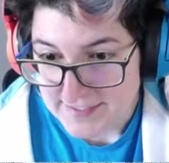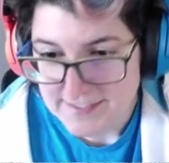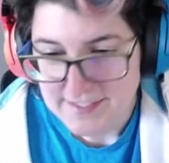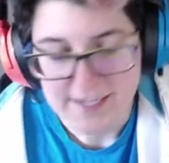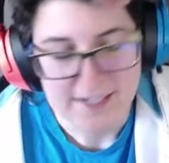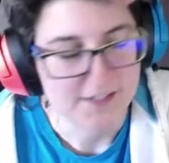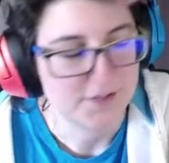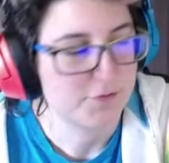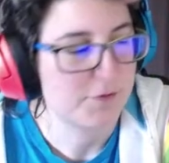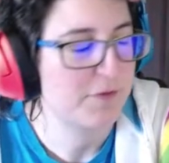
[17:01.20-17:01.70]

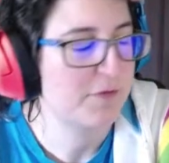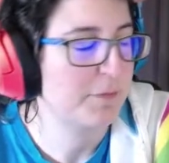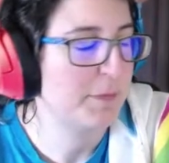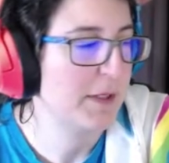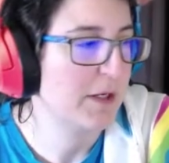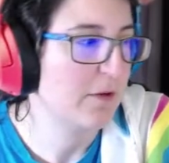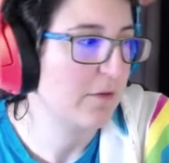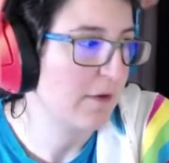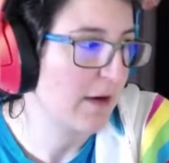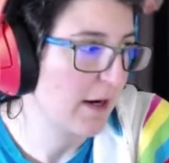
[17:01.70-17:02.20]
Yes, we've been
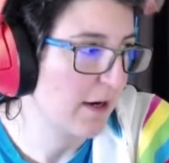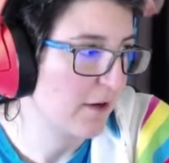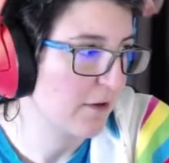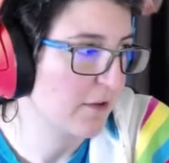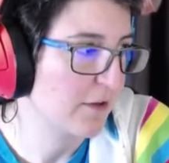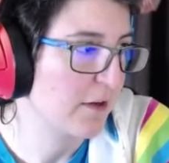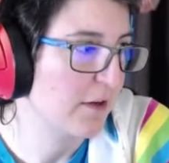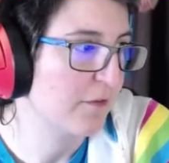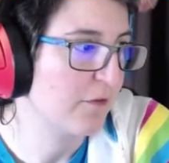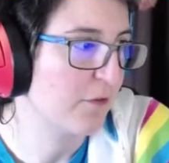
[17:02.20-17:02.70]

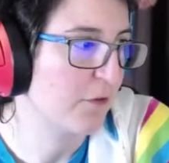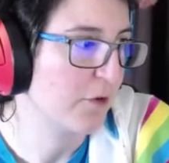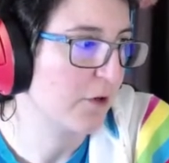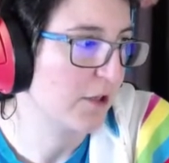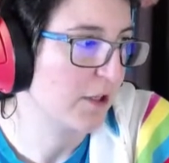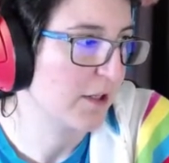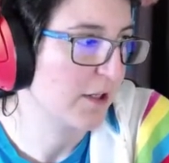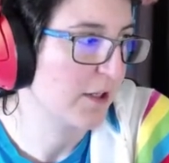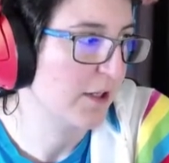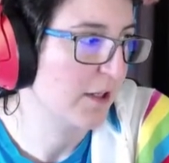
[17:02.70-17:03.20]
around
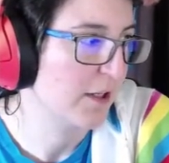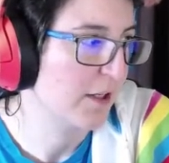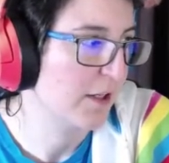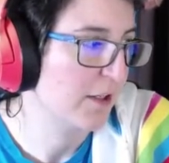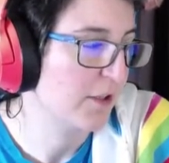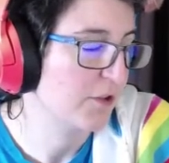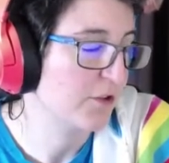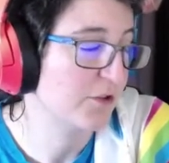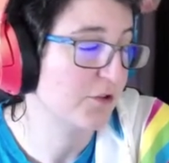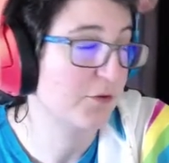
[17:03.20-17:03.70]
for
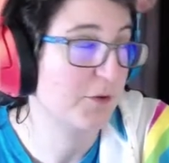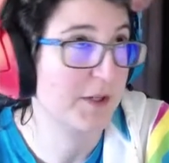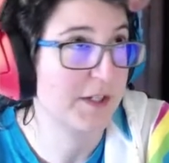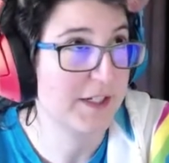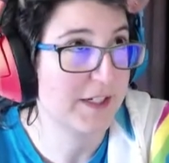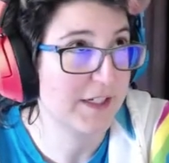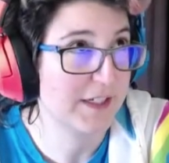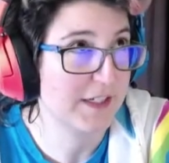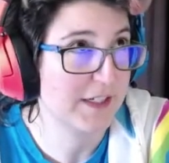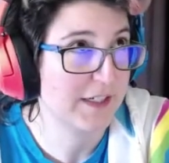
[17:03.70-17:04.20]

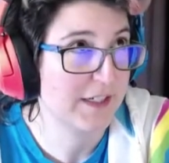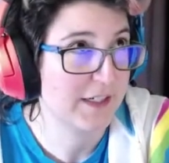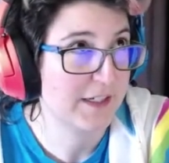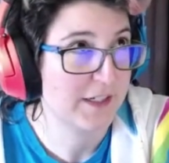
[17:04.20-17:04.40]
20.